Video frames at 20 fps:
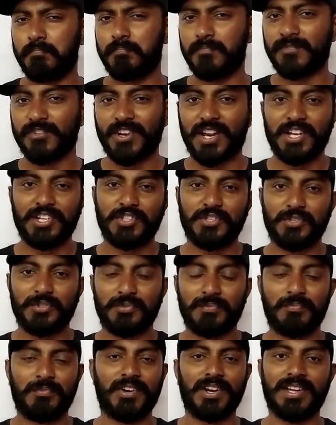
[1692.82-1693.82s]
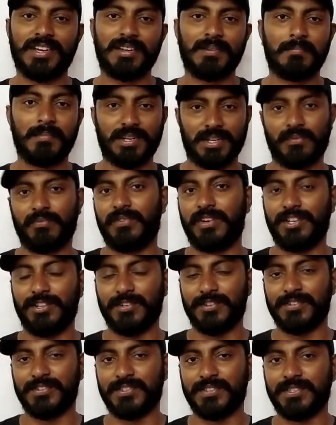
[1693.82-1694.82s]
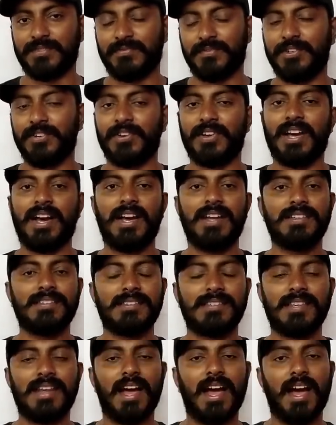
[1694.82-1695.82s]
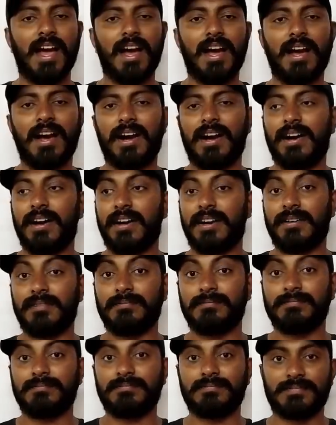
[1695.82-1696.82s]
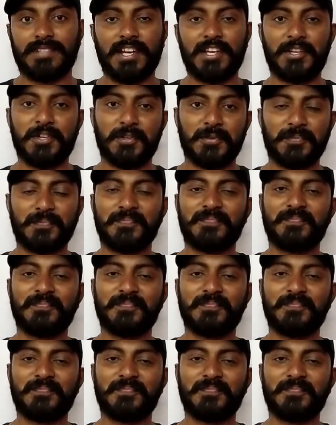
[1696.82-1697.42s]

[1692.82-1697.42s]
try to bring better videos for you guys. Thank you.